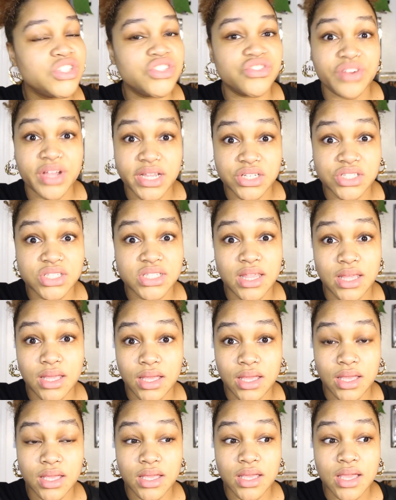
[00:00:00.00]
strange
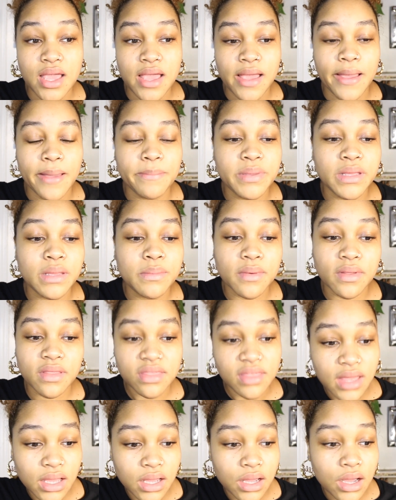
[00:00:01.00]
thing. And people
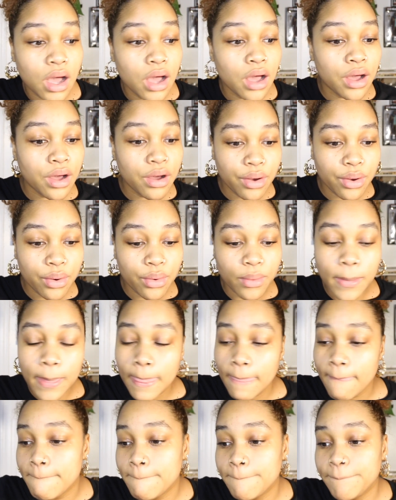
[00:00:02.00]
think, oh,
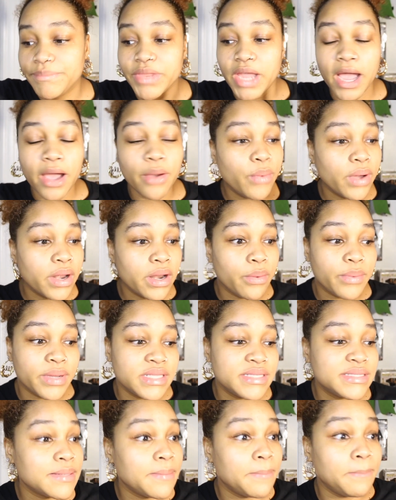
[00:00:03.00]
I want to
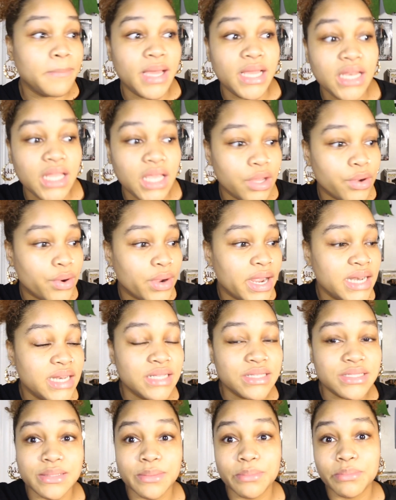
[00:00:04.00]
win some money, or I
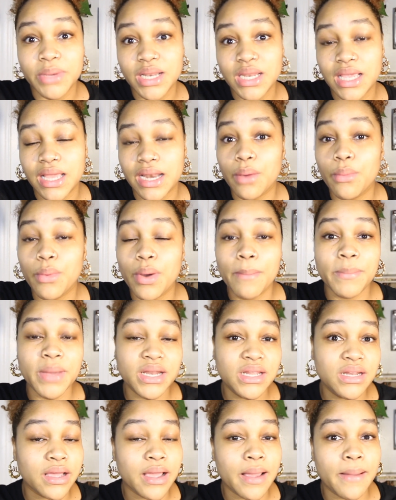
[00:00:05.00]
need some money and I want
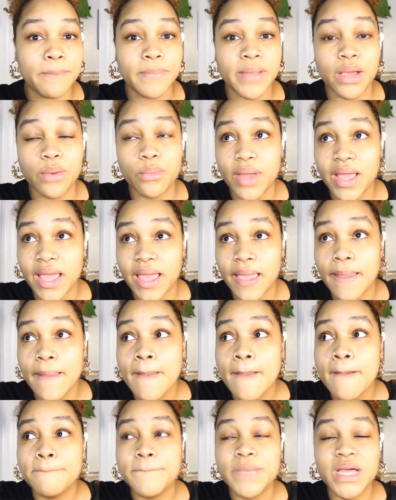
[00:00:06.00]
money to come my way.
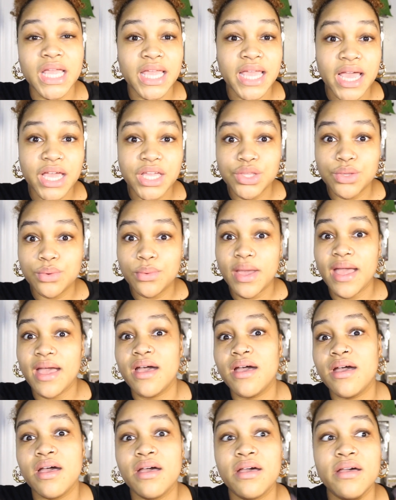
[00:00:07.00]
But yet you
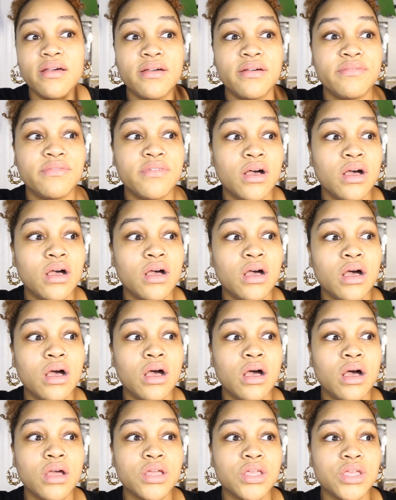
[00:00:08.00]
have
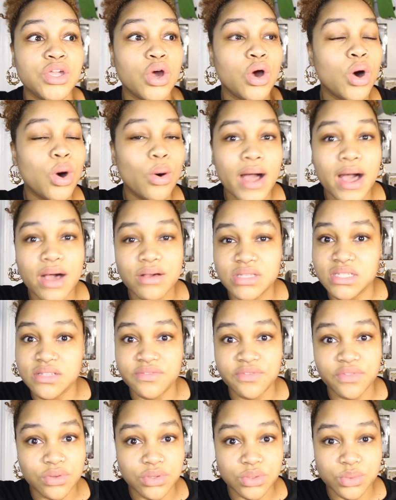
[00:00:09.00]
your whole house is
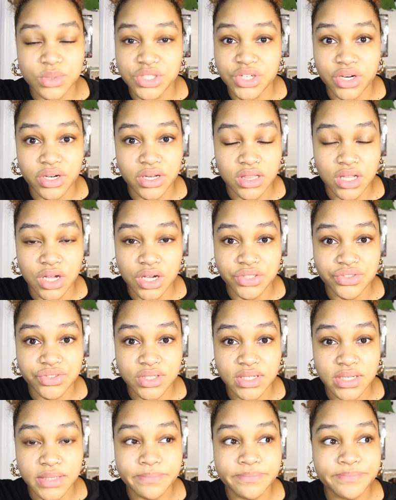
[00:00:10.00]
full of the dirty
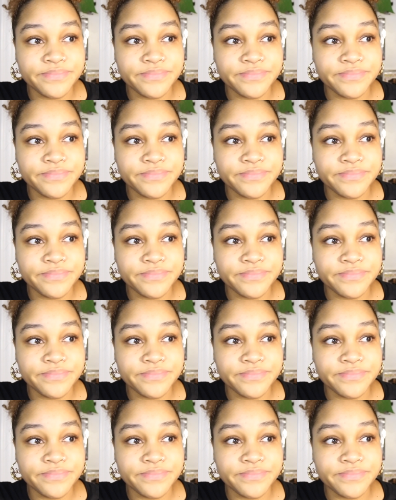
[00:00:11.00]
laundry.